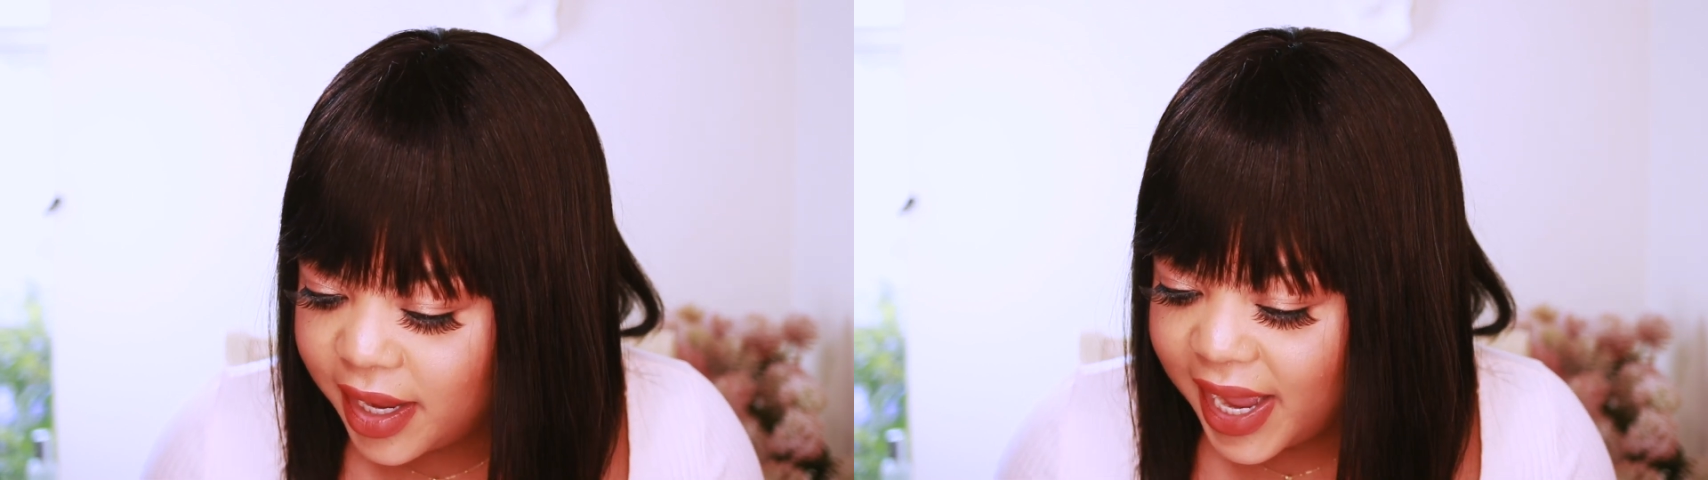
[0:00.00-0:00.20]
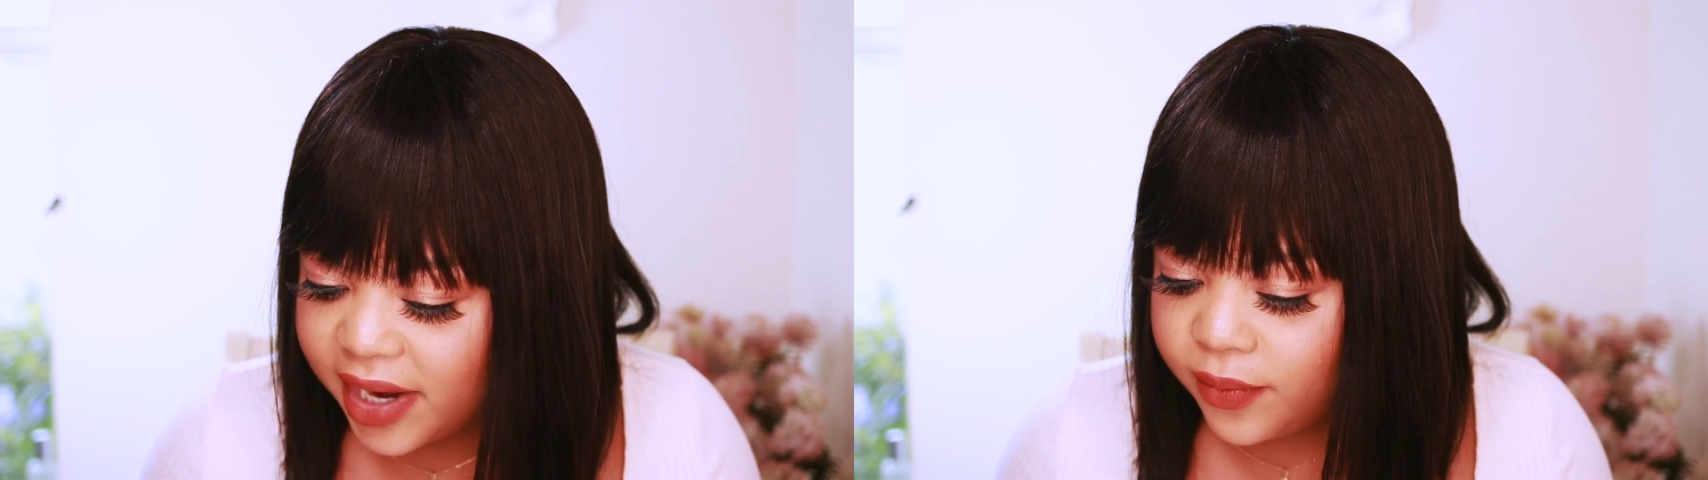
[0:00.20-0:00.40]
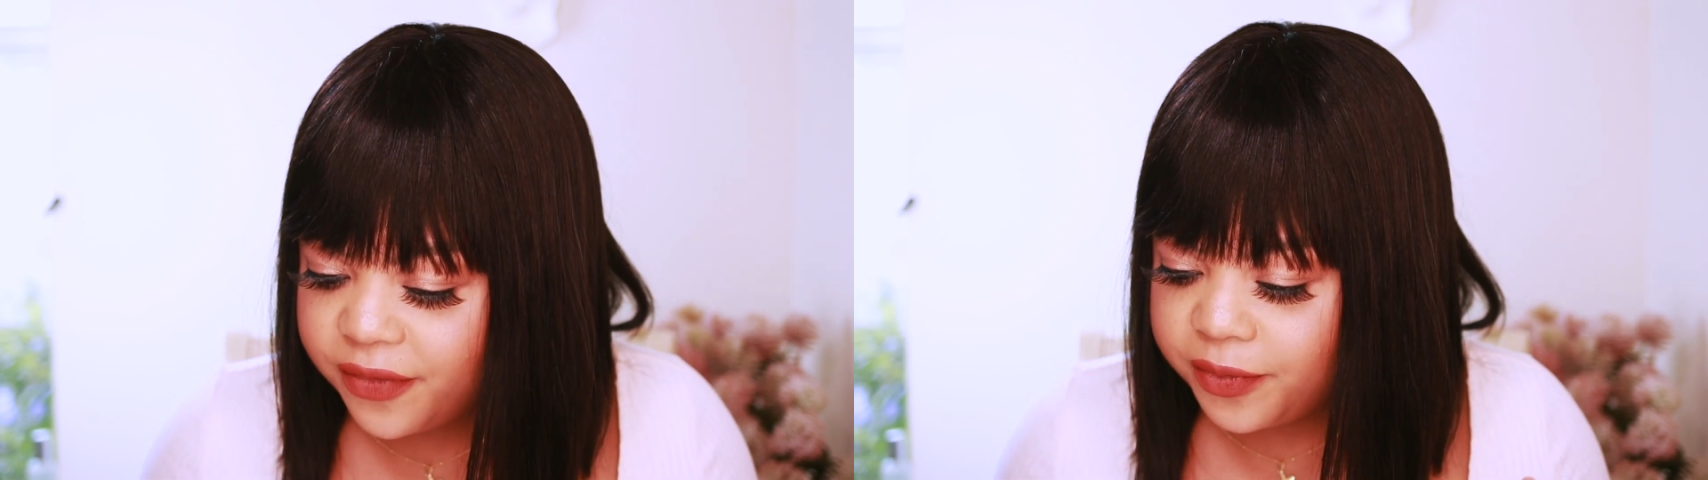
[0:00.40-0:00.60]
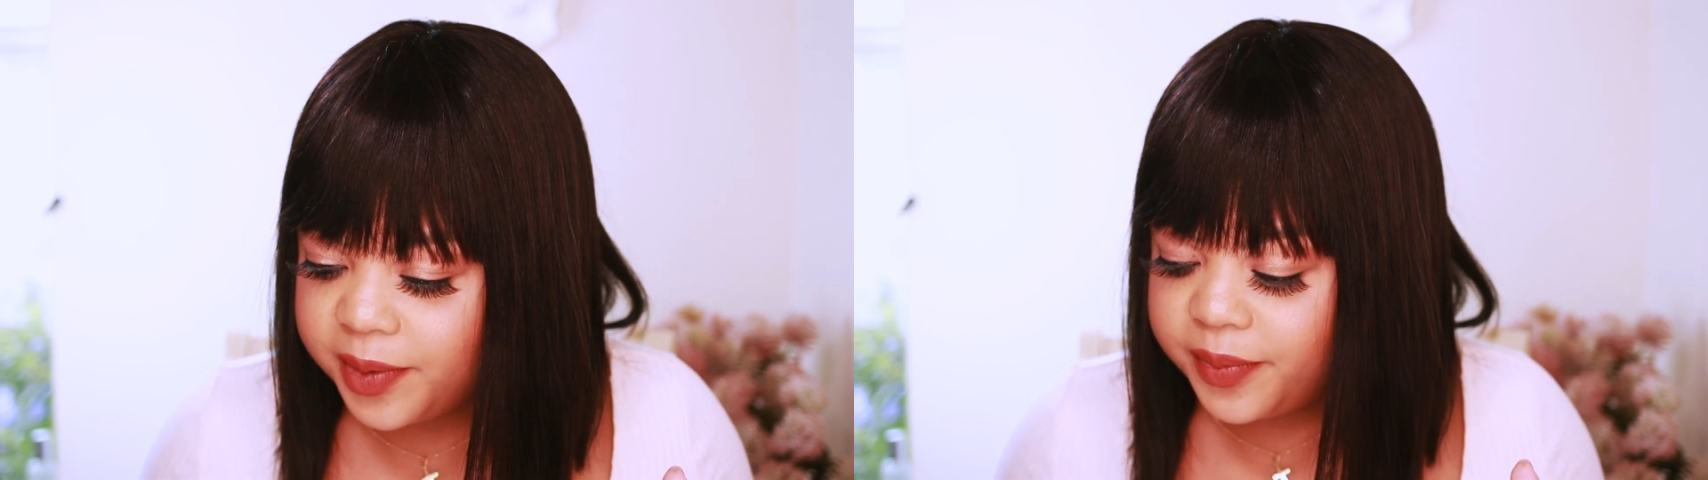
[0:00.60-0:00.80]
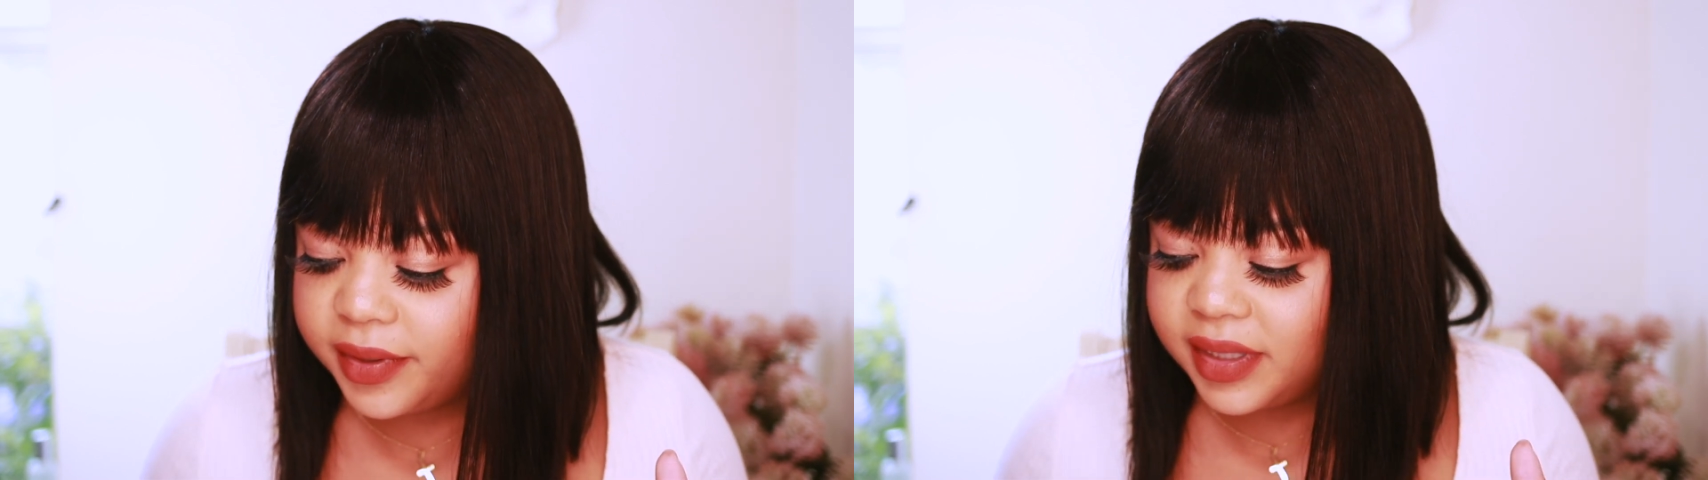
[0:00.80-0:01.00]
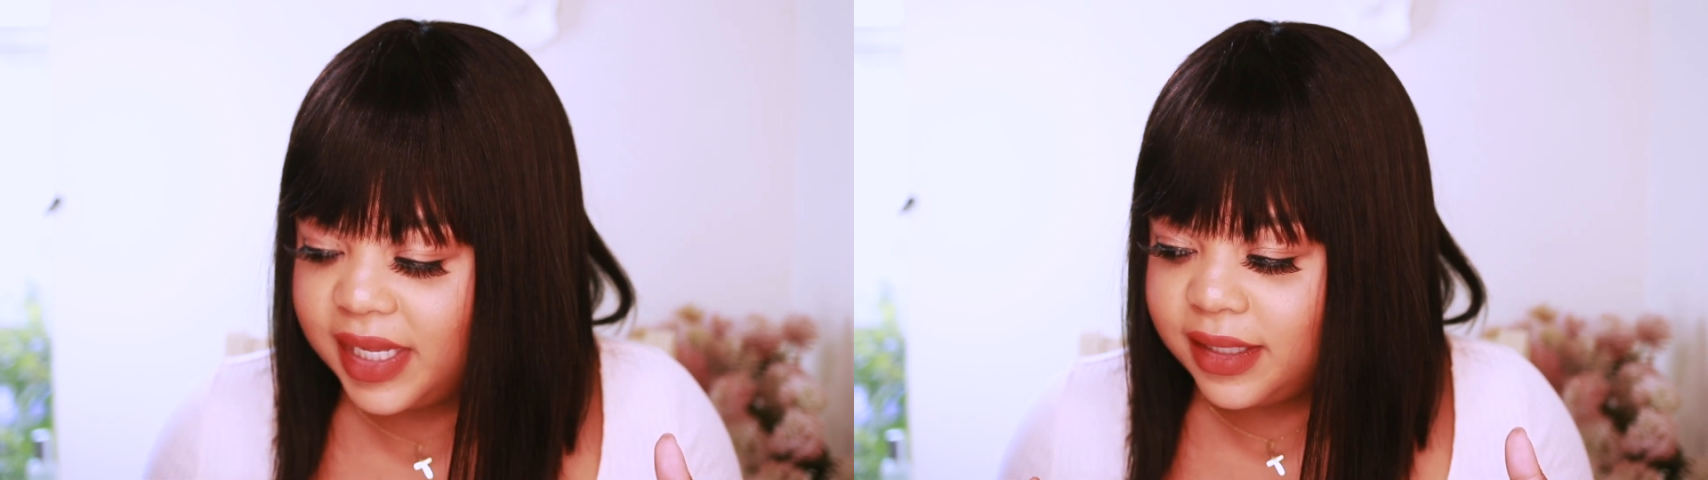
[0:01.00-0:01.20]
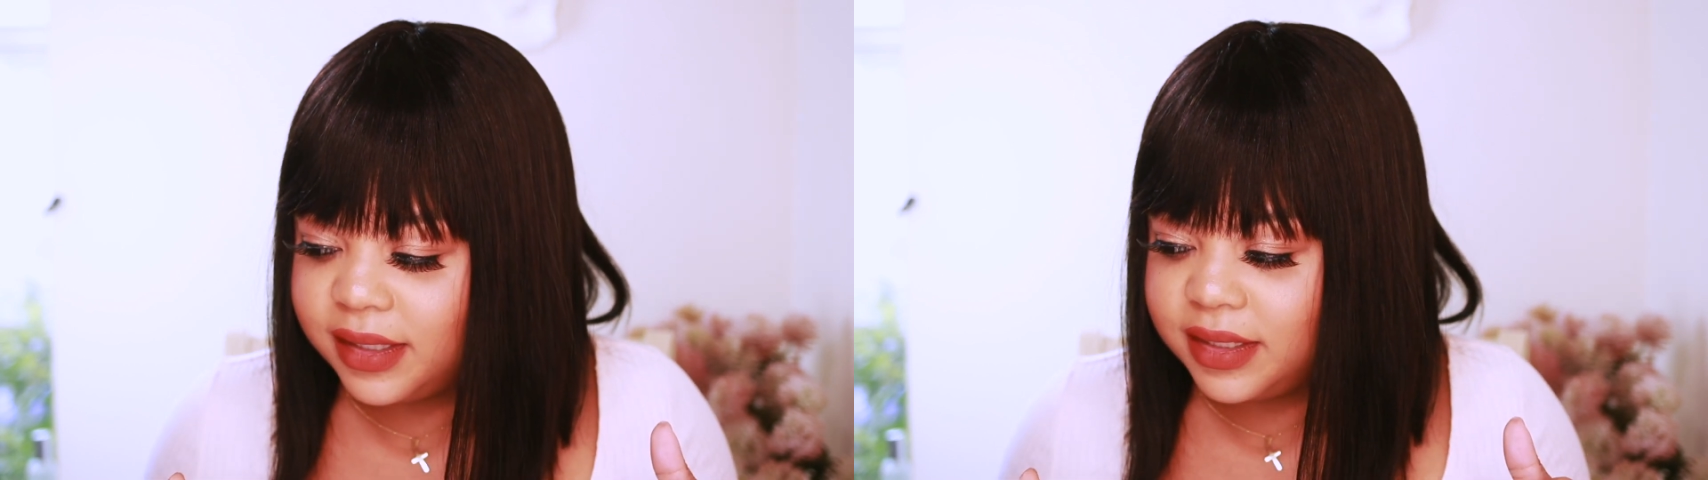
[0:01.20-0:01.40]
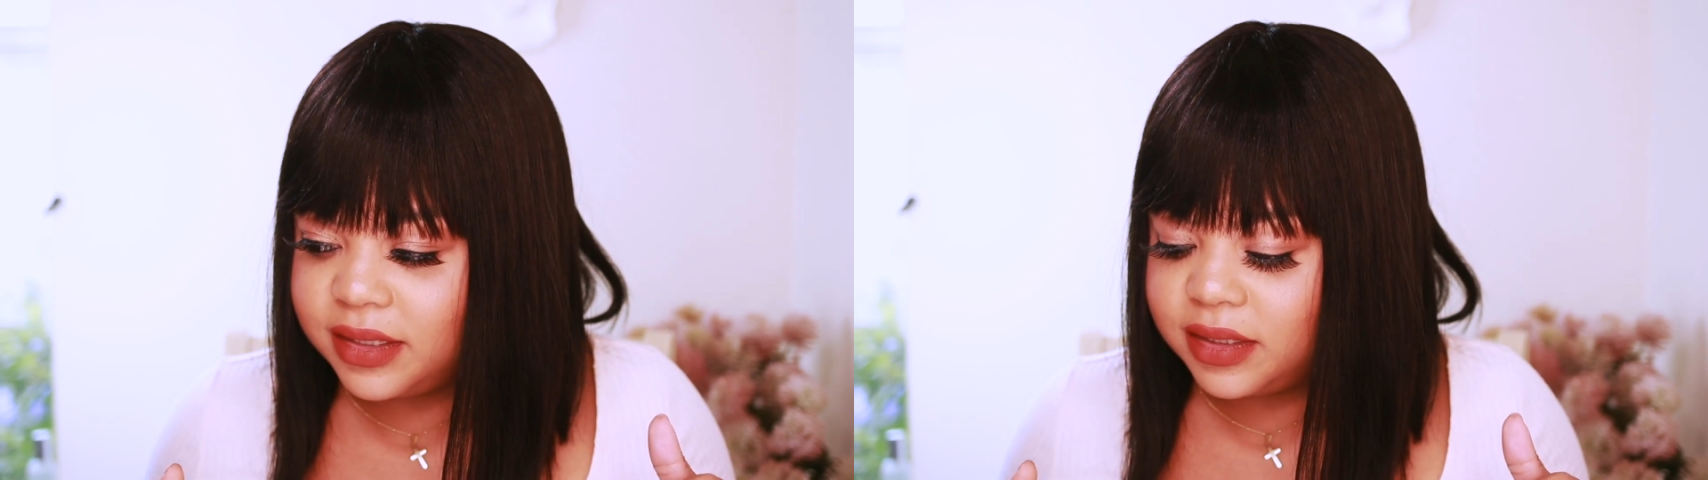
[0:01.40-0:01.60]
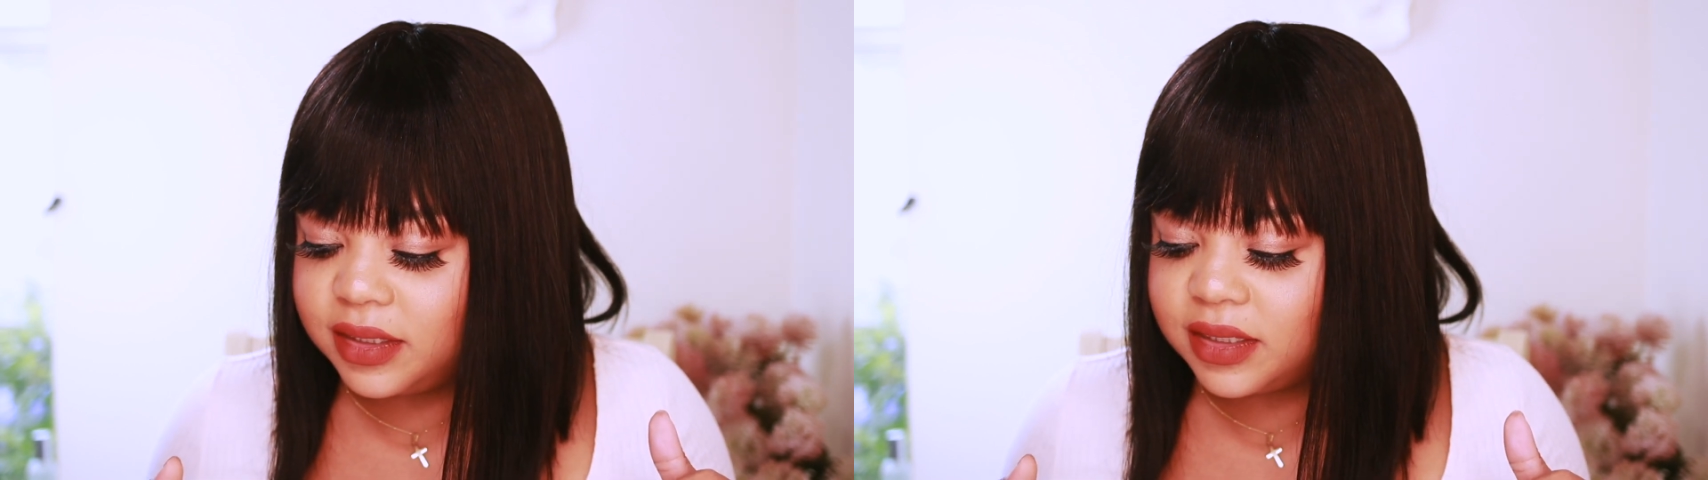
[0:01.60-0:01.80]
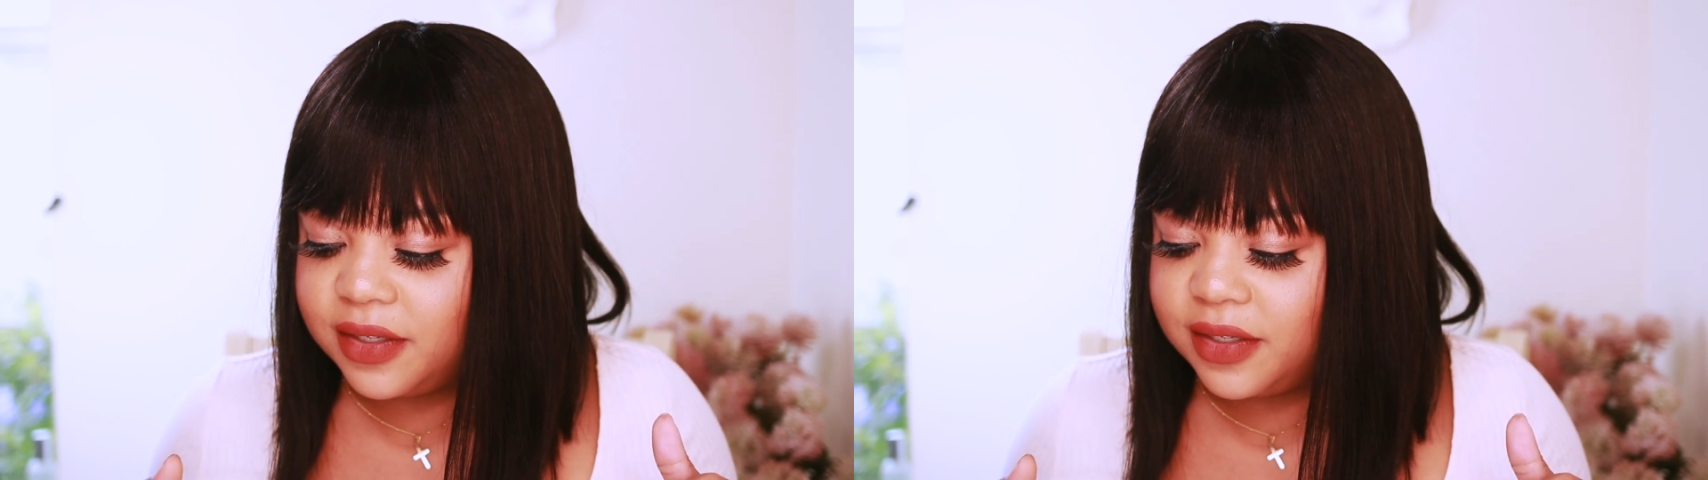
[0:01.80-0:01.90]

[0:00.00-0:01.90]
I don't want for people to think that this is just